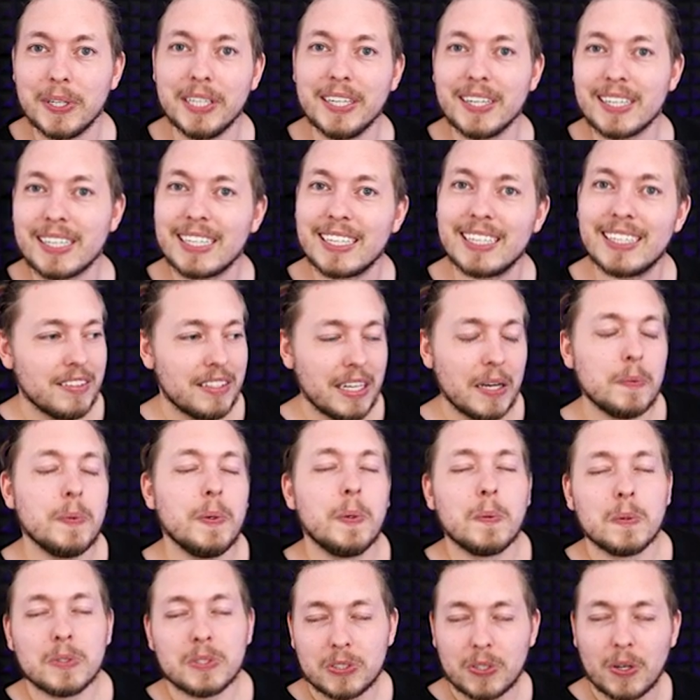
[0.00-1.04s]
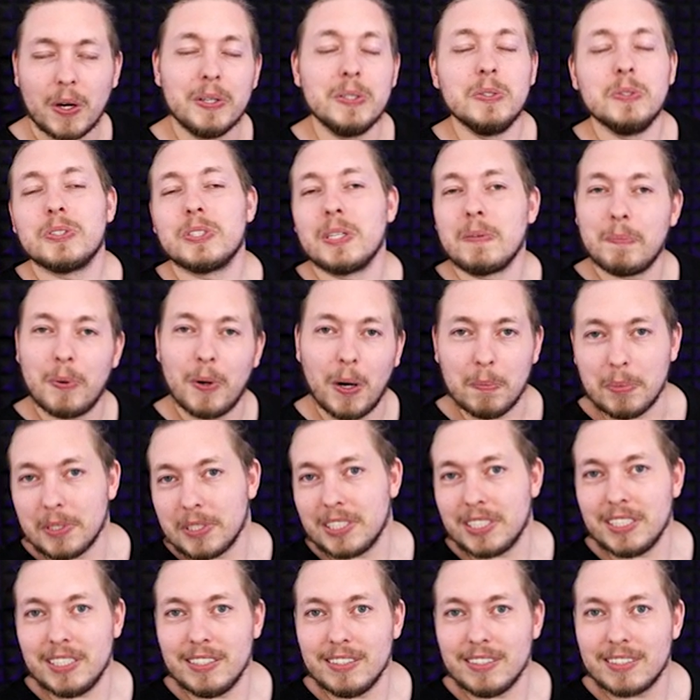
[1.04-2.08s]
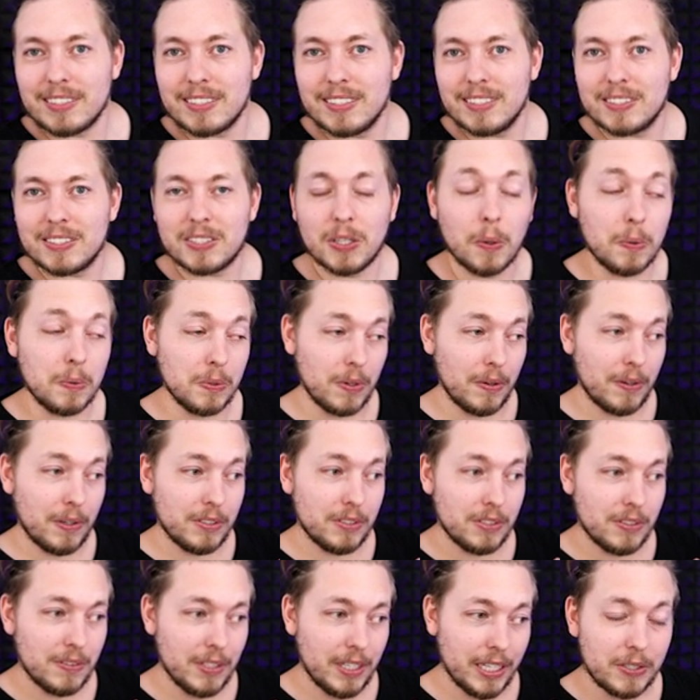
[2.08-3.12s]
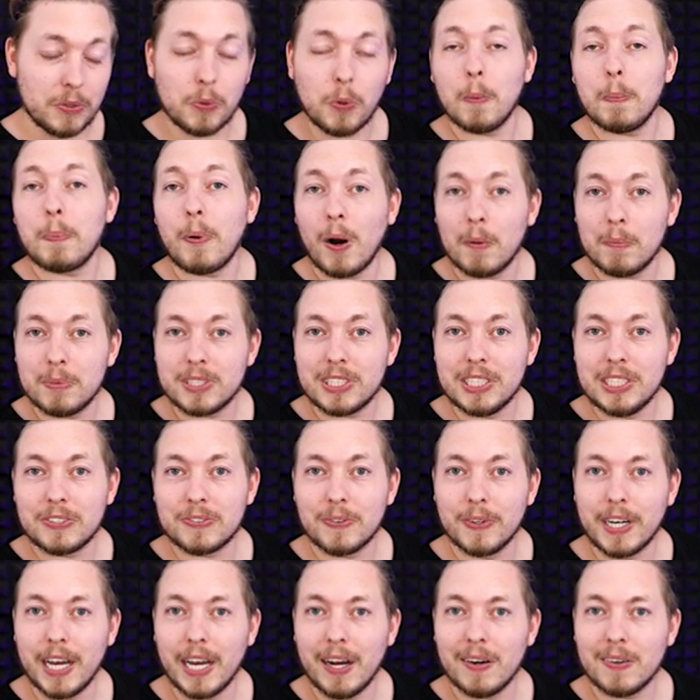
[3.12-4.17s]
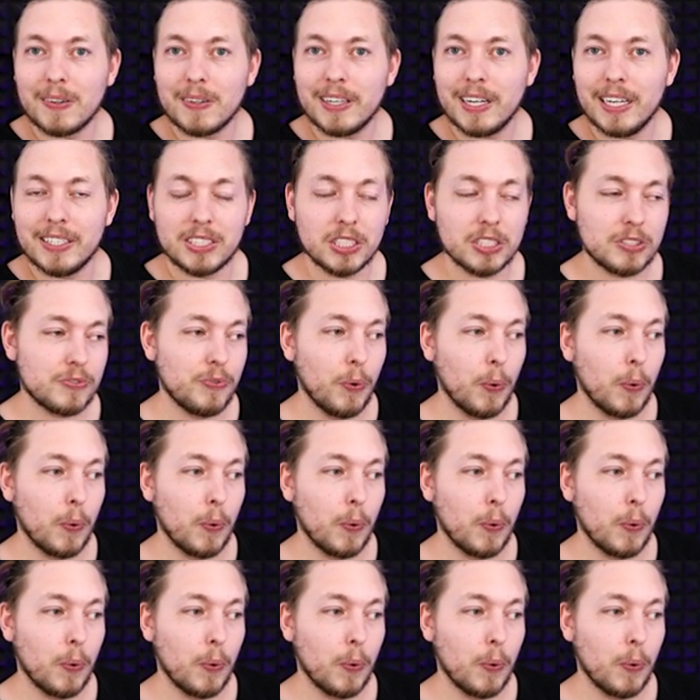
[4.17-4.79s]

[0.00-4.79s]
here, then we will start using properties. So ignore properties for now and just